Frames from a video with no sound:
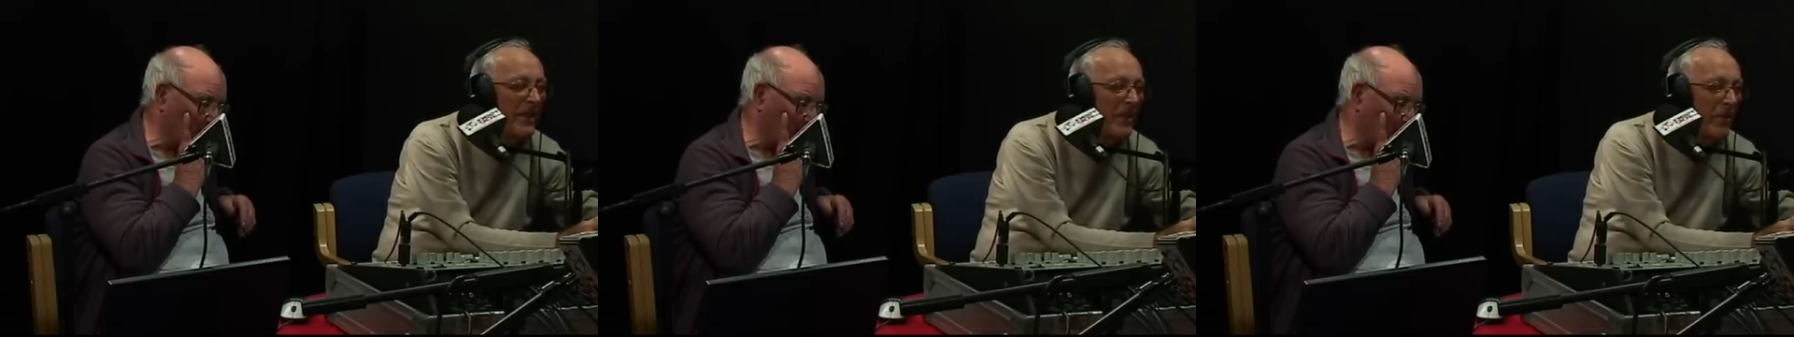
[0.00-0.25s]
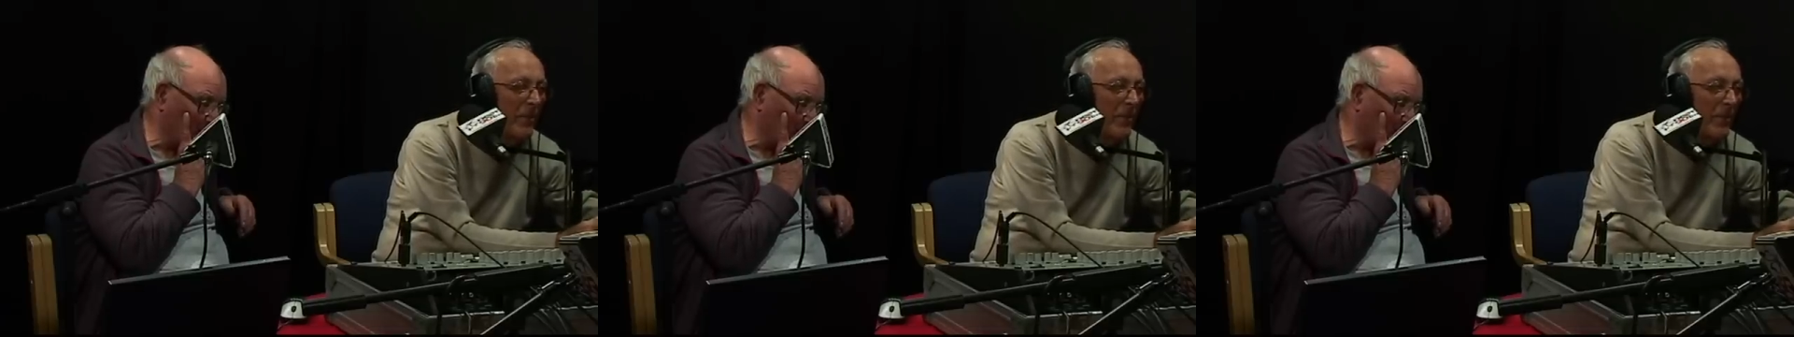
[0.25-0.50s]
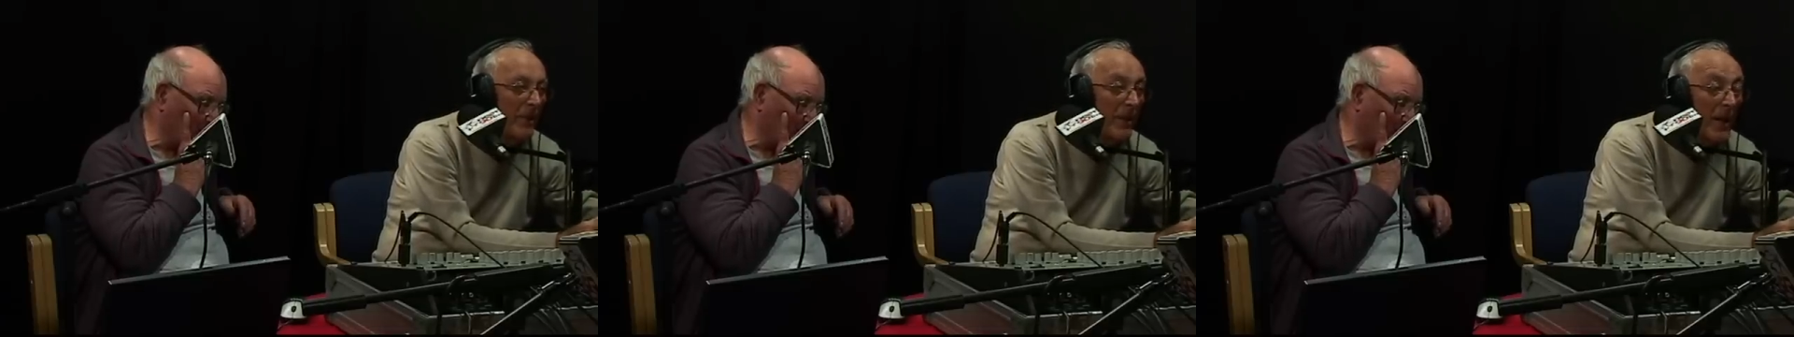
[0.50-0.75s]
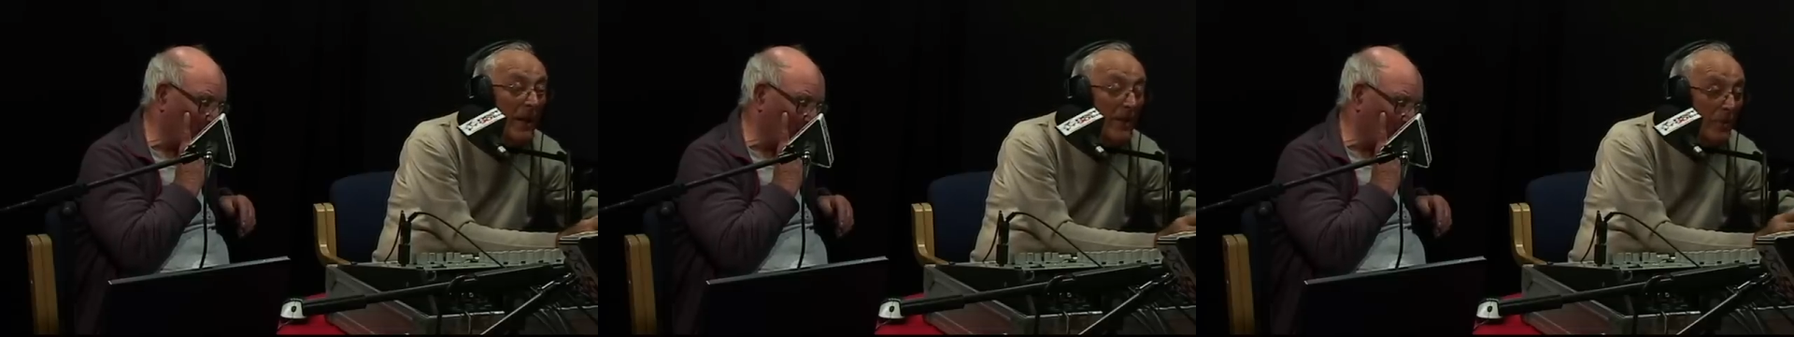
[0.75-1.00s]
Speaker 1: it over a bit
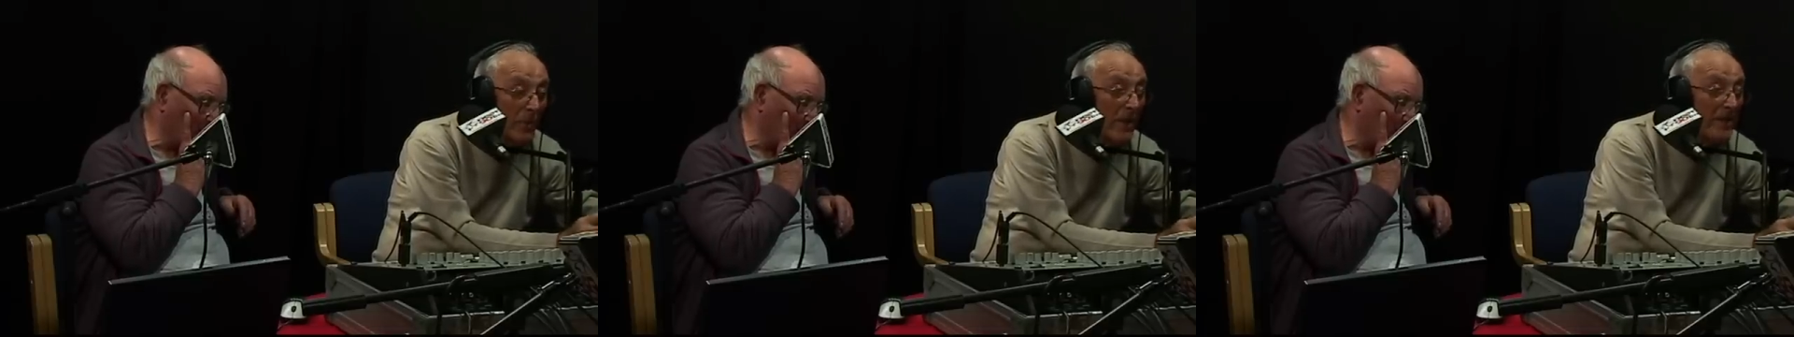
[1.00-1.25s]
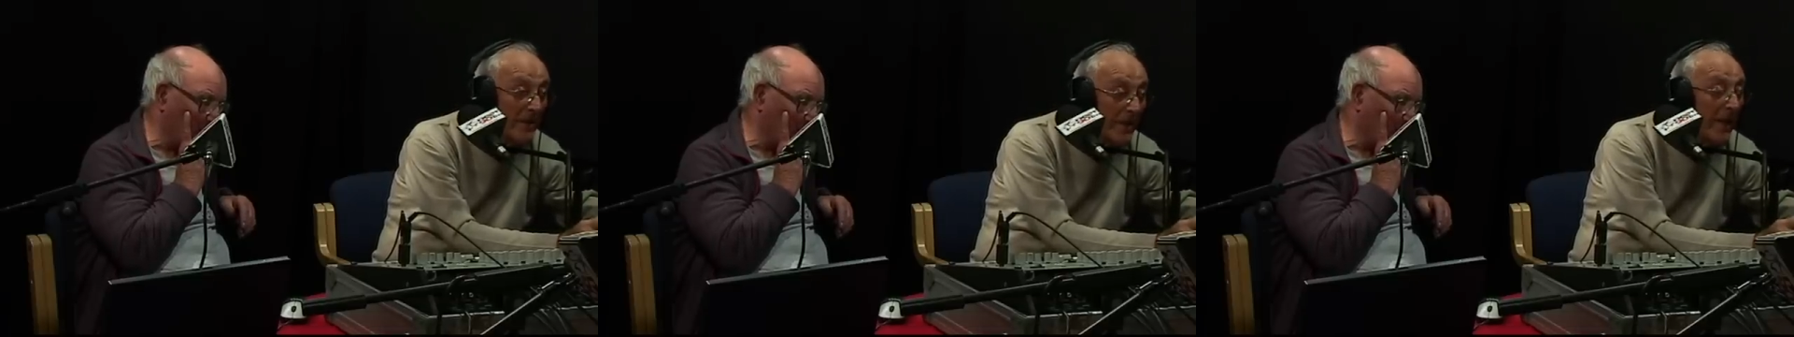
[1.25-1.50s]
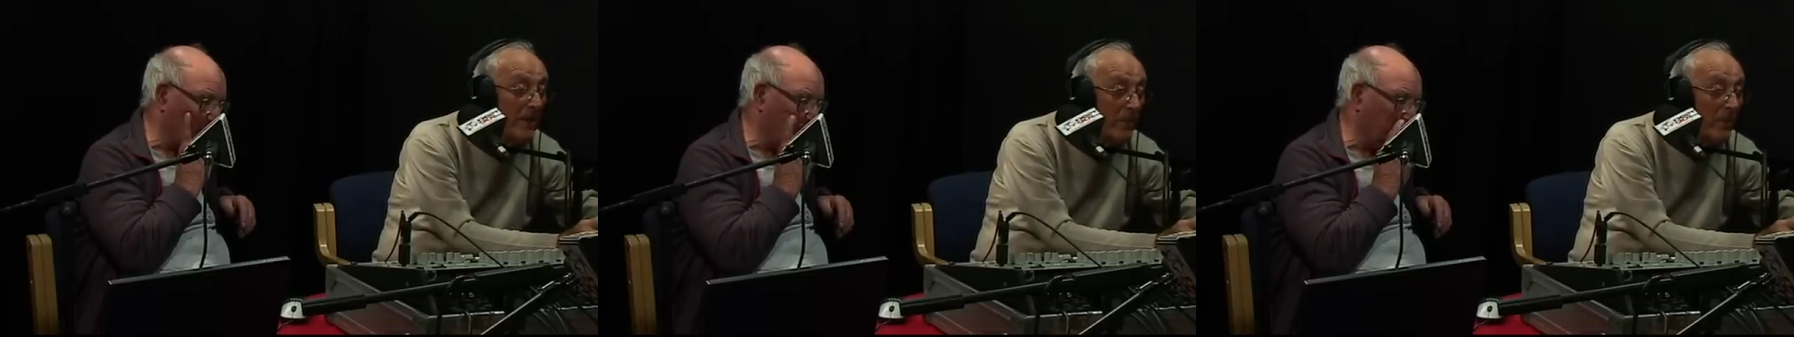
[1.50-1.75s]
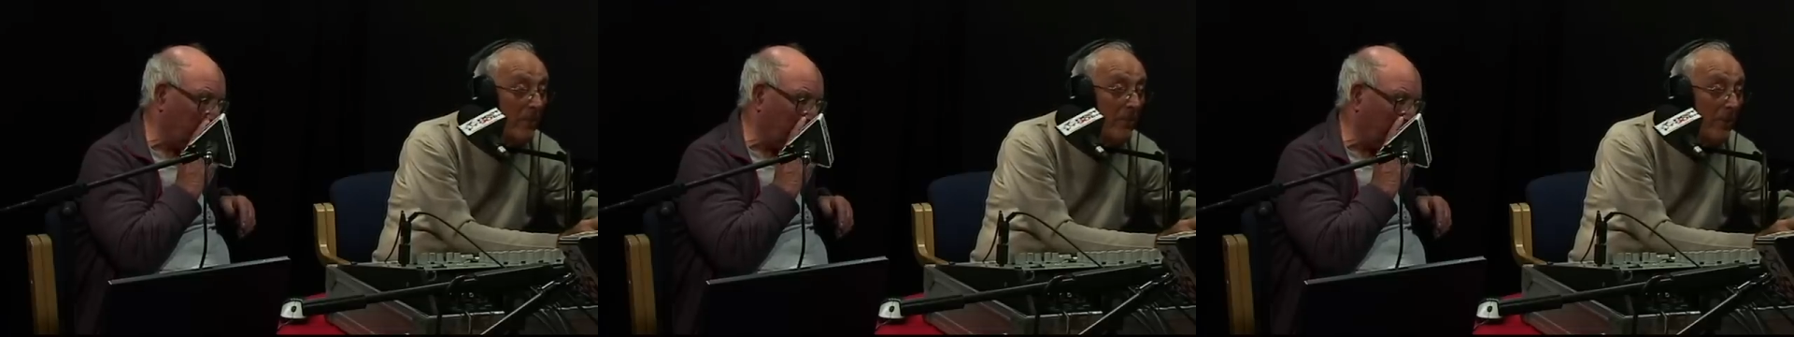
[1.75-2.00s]
there was an
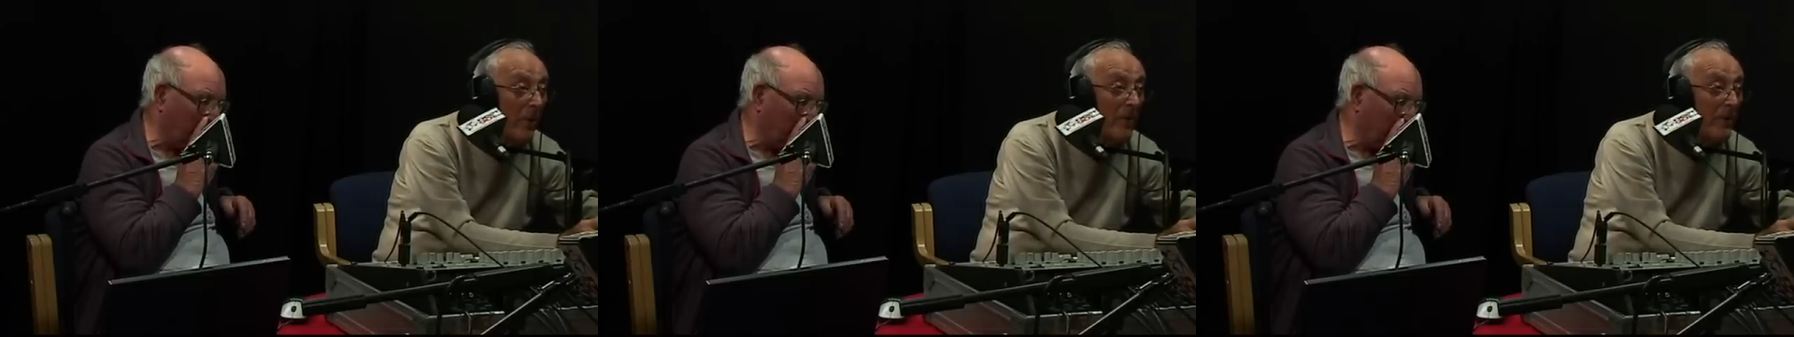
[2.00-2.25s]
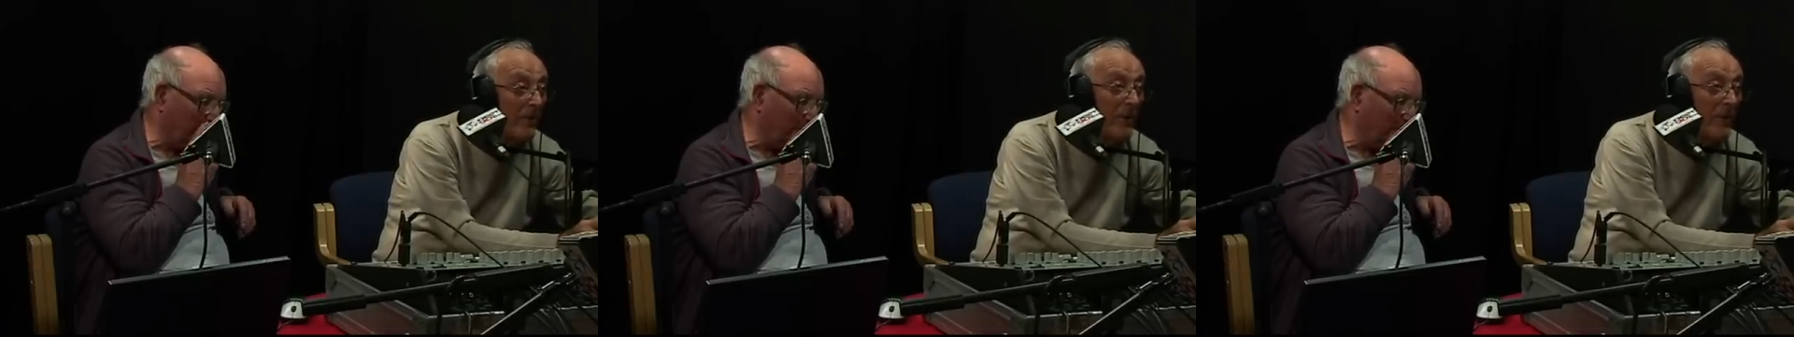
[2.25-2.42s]
actual form of